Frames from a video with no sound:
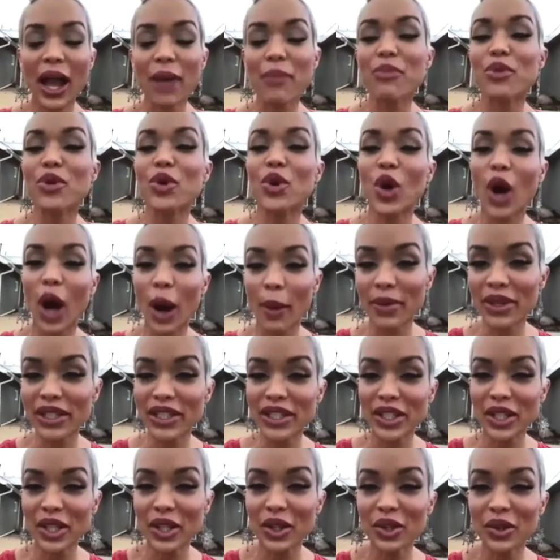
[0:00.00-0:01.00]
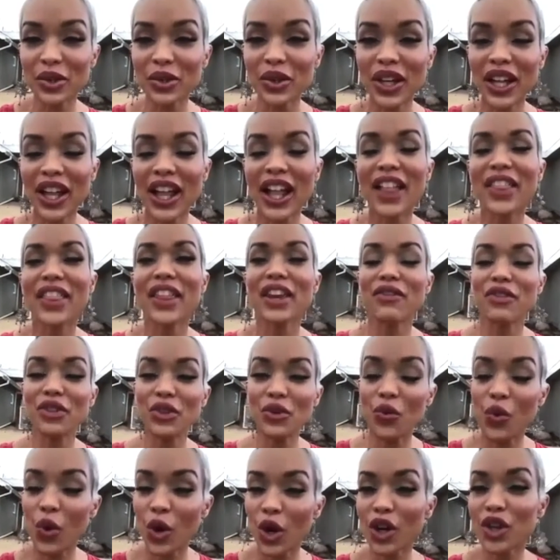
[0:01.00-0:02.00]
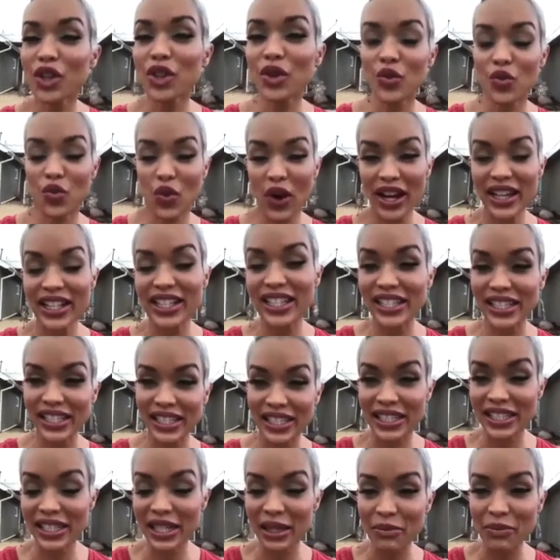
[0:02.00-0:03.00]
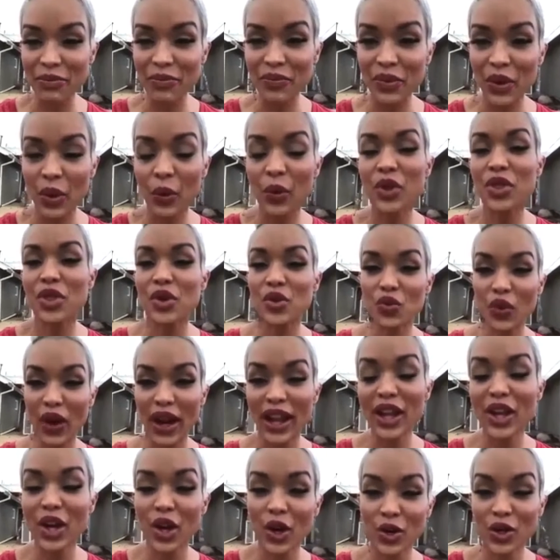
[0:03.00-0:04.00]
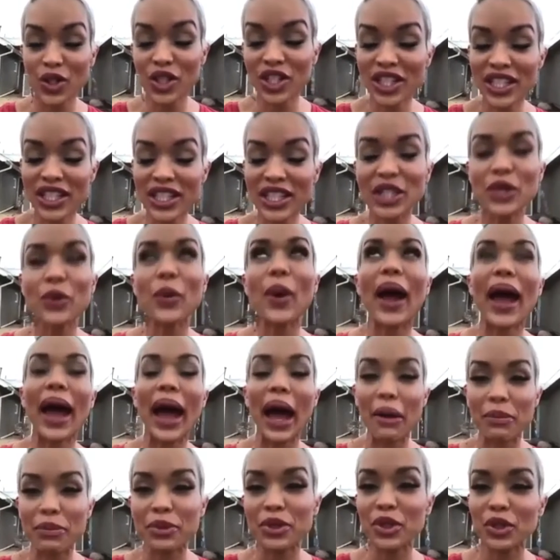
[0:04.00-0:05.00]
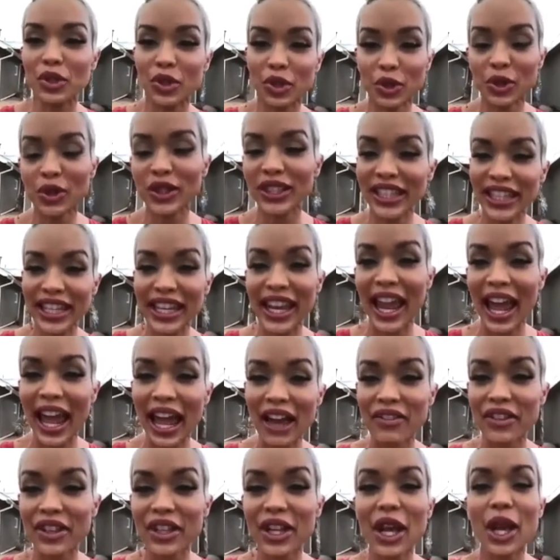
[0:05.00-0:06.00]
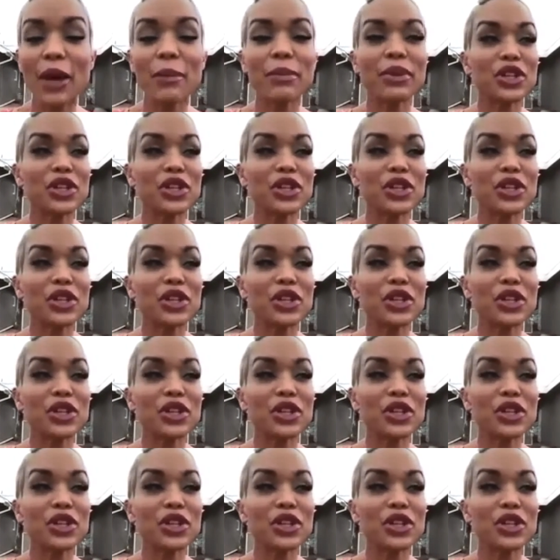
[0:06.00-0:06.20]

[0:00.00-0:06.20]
I promise you that if you work the right system with the right coaches, you absolutely can have it,